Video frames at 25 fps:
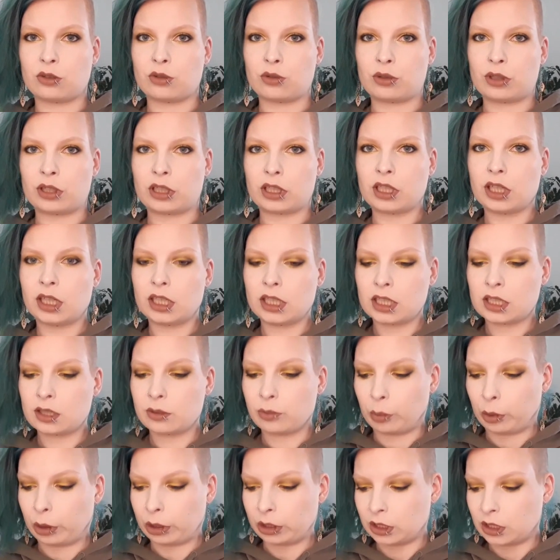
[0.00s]
during night,
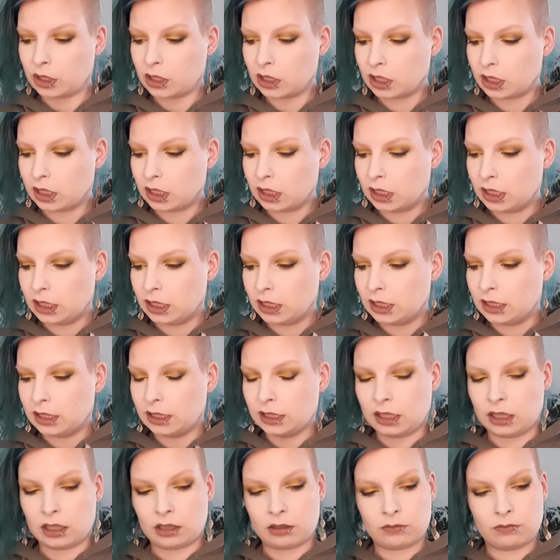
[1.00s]
but
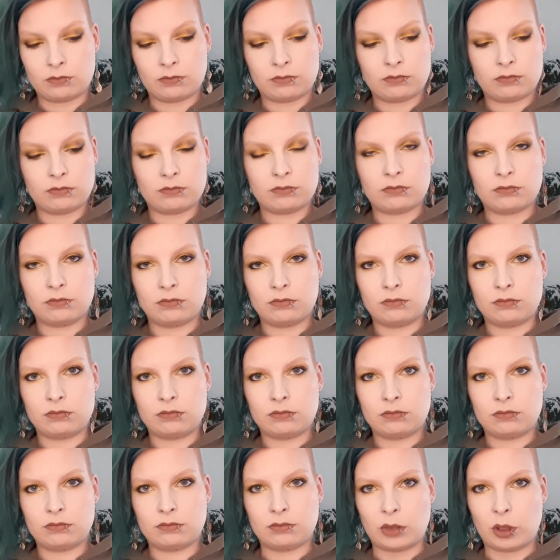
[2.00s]
yeah,
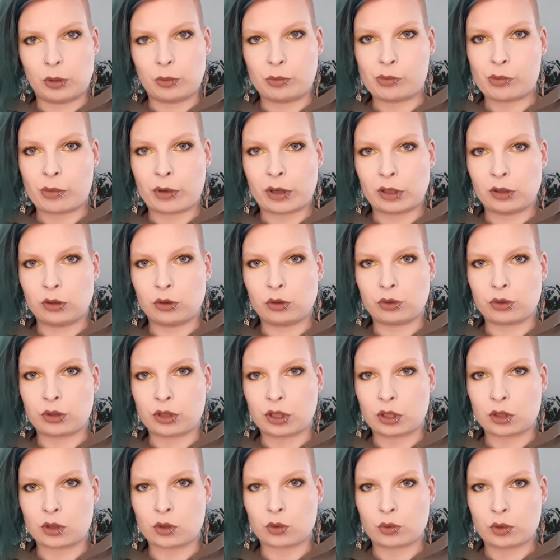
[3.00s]
maybe my
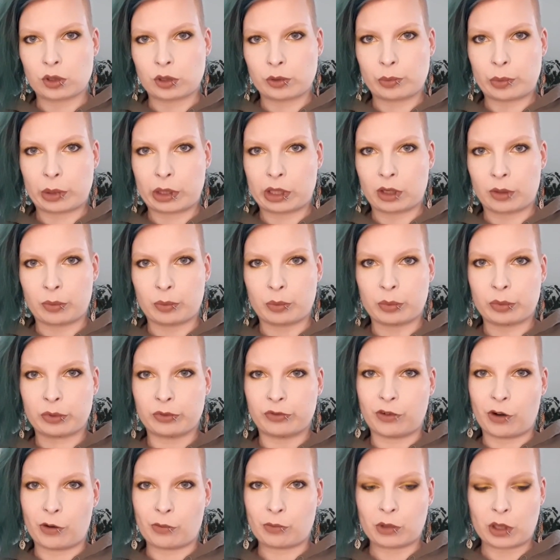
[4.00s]
usage will pick up
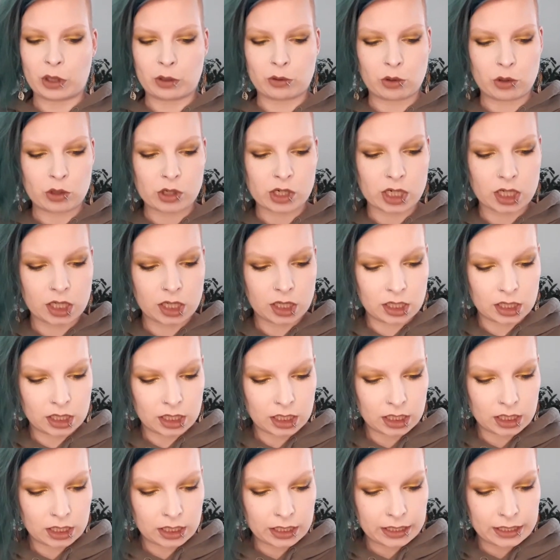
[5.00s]
from now on.
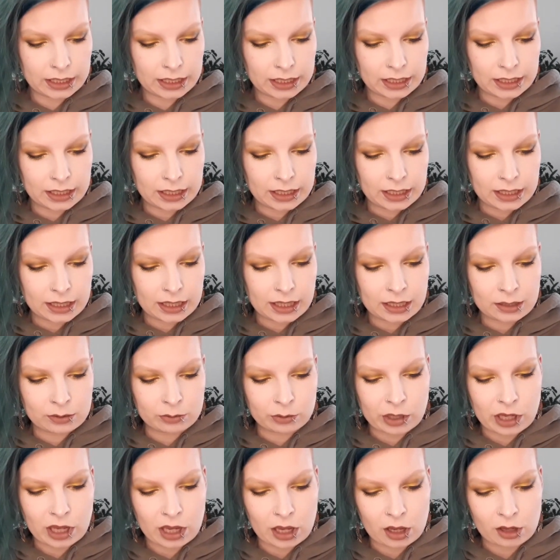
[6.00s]
Then
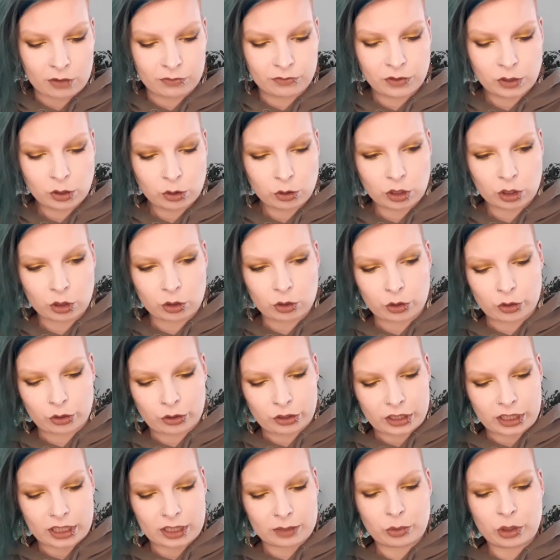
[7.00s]
we have
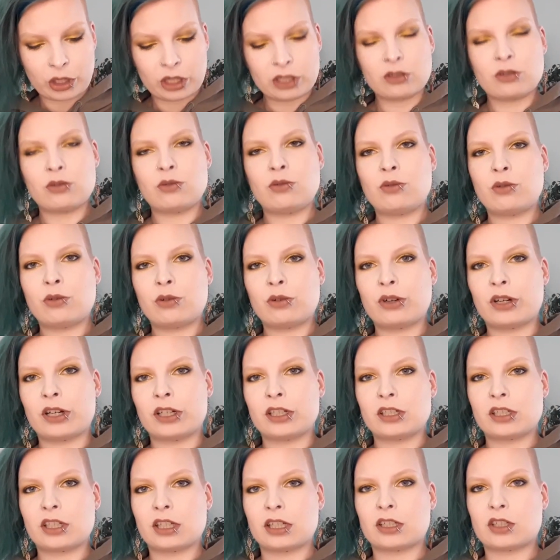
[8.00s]
Unicorn, a brand new
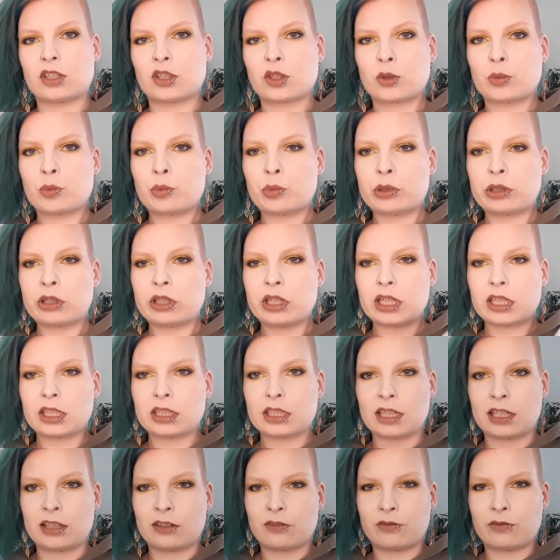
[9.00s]
untouched
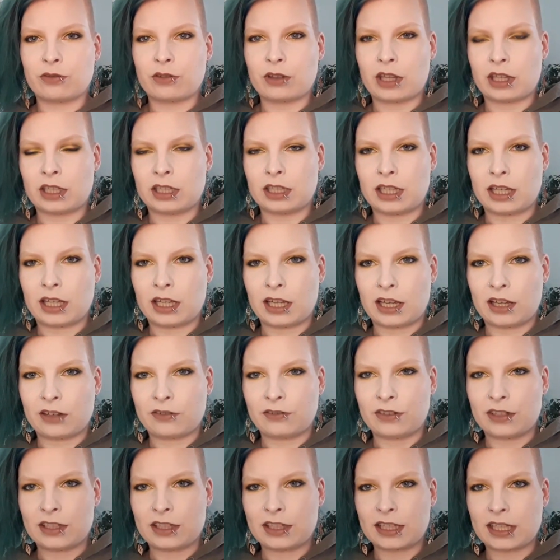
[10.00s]
product, and for that I
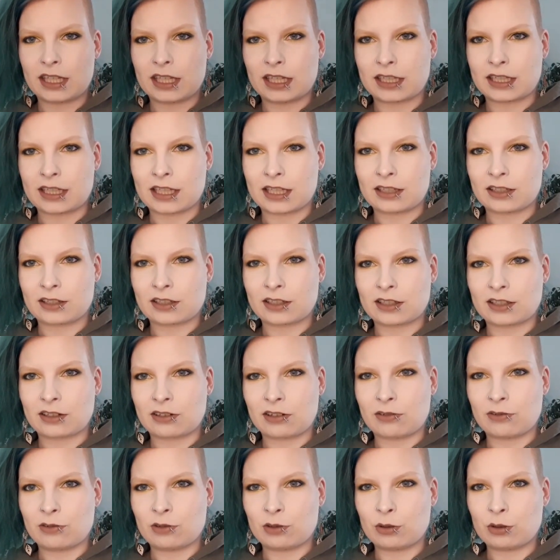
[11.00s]
have this XX
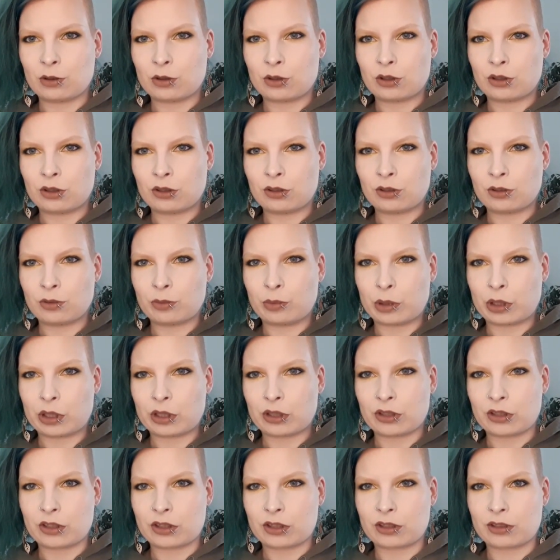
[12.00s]
Revolution
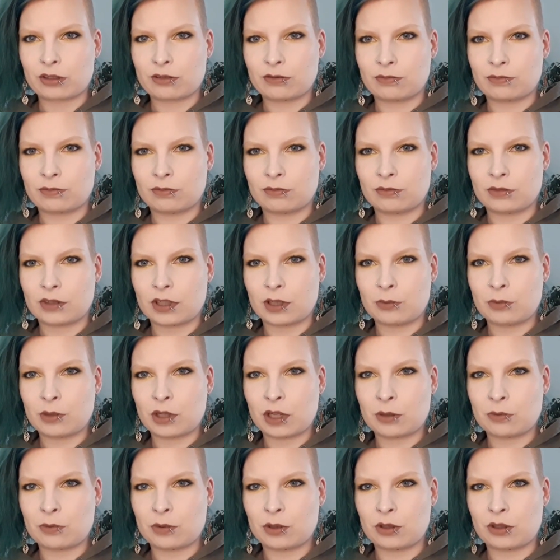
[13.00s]
because
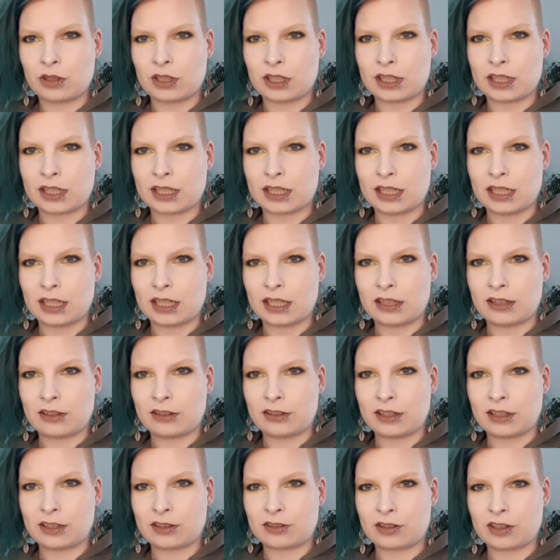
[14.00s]
sometimes you can see
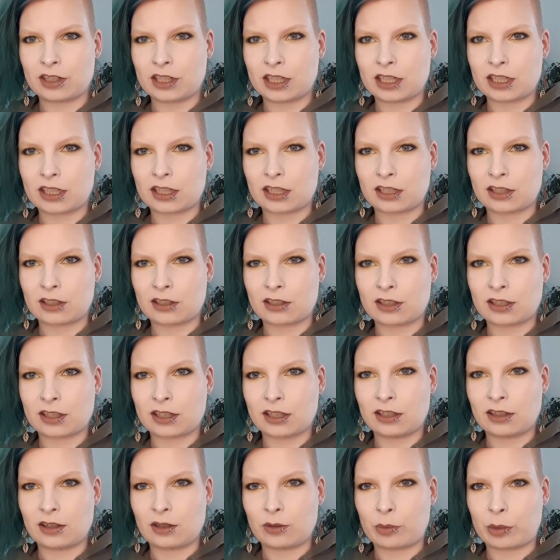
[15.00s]
the iridescence
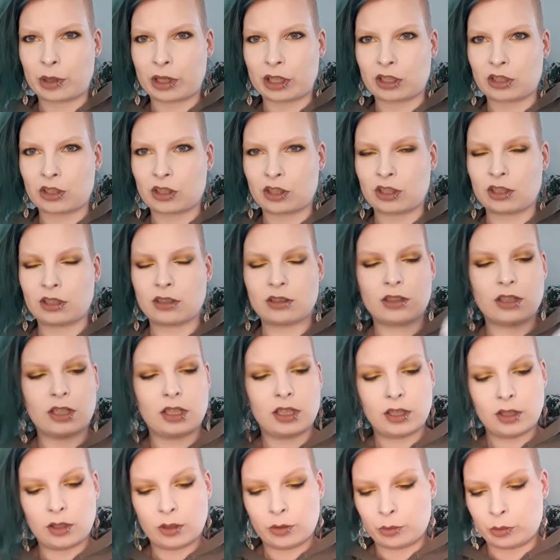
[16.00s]
in the packaging,
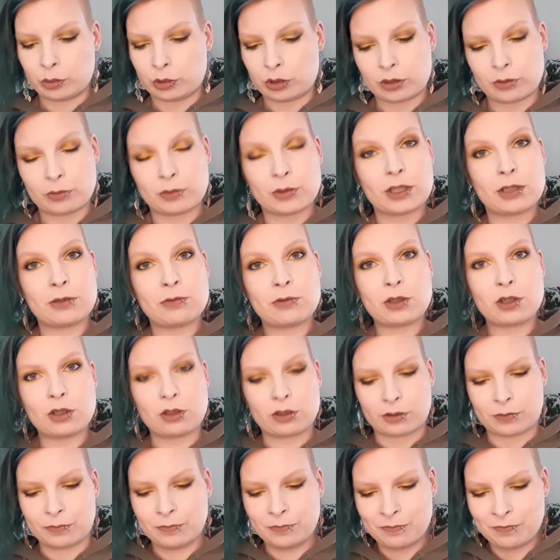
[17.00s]
but sometimes
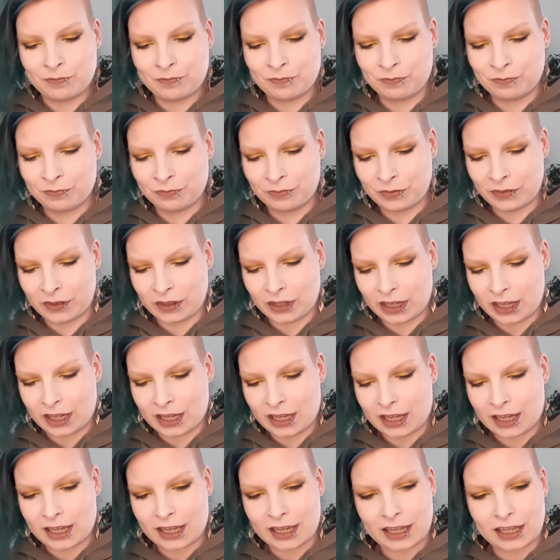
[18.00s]
not.
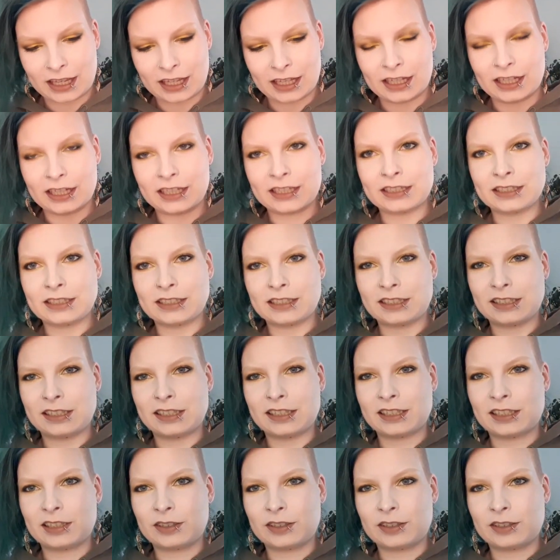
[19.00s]
And